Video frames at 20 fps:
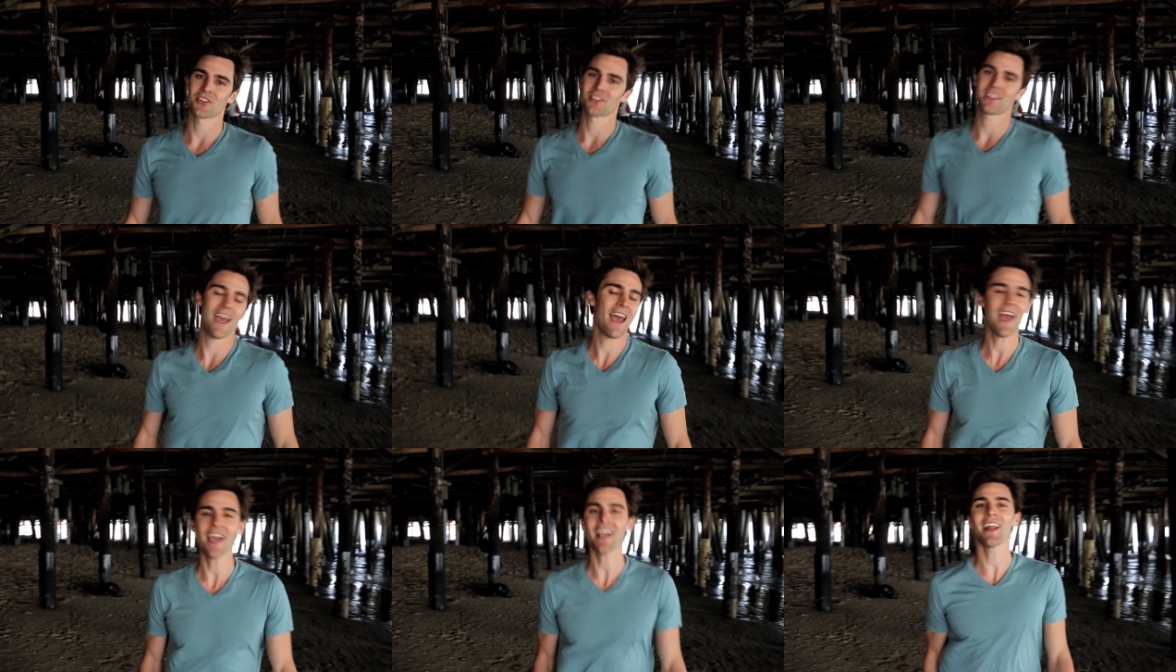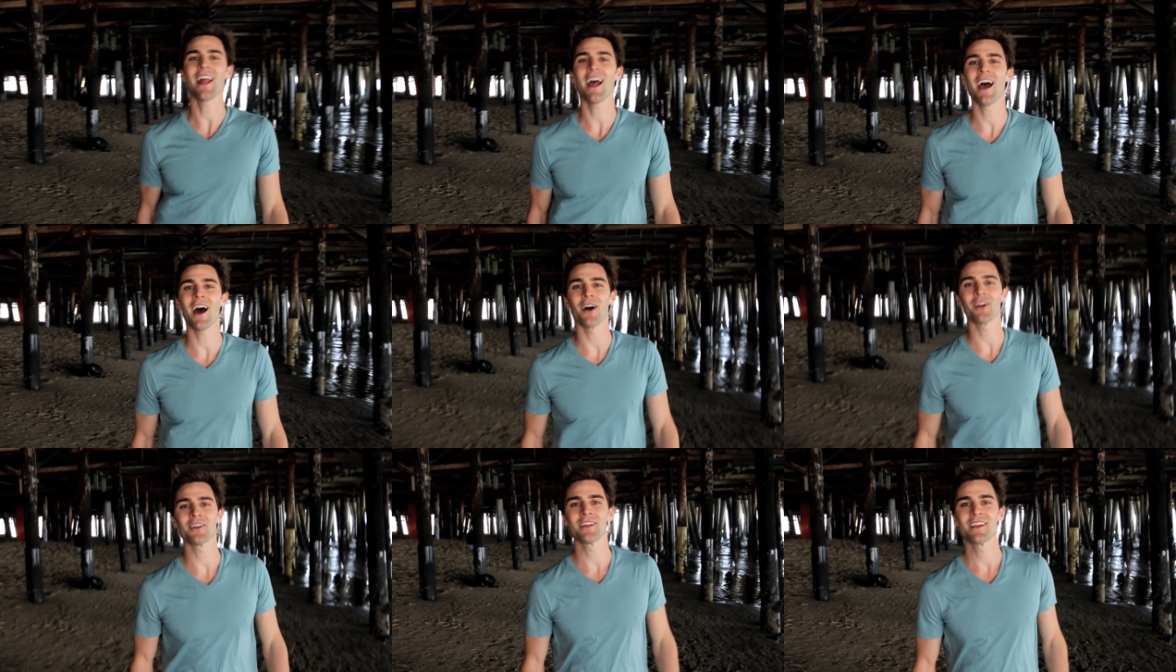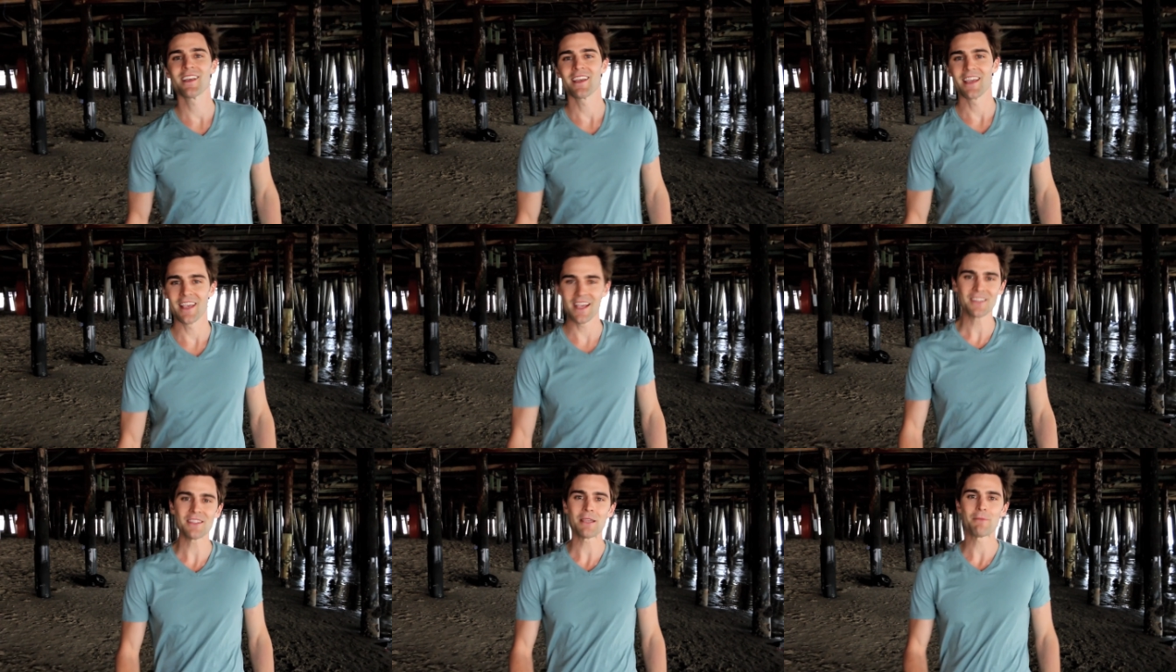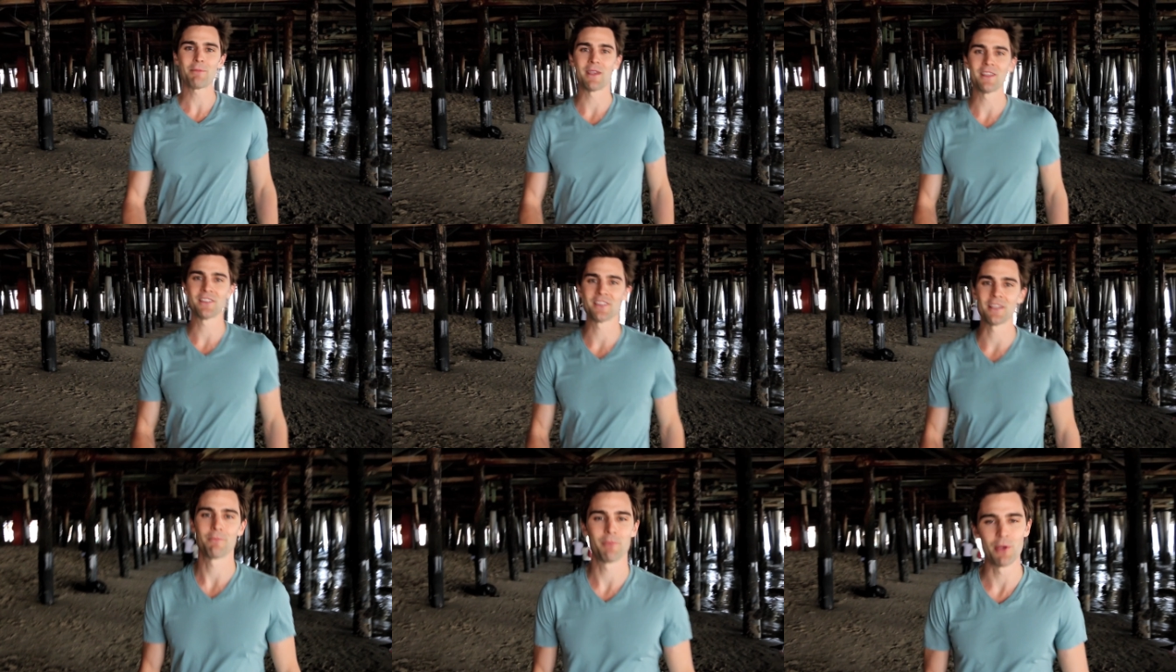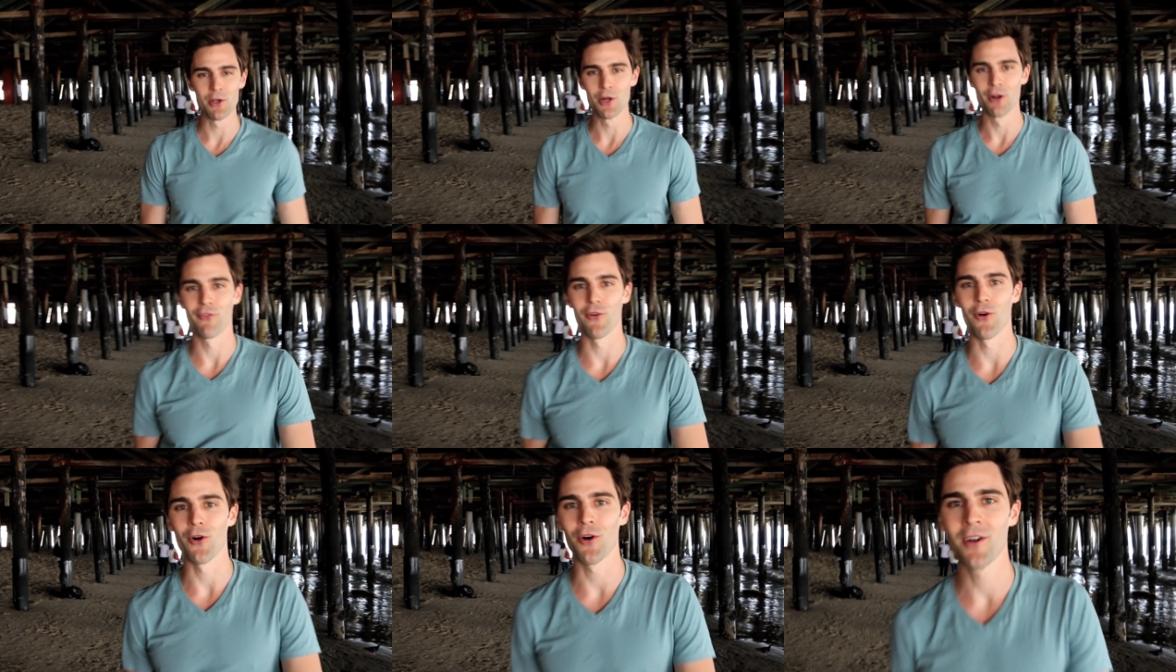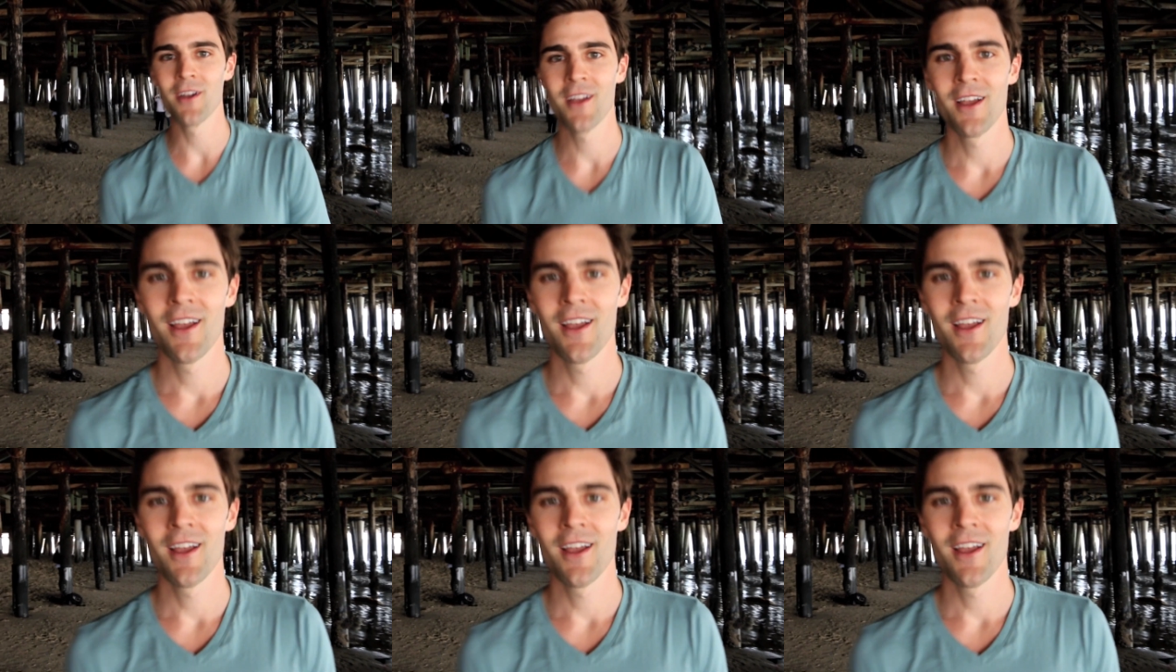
just hanging out, easy peasy, beautiful.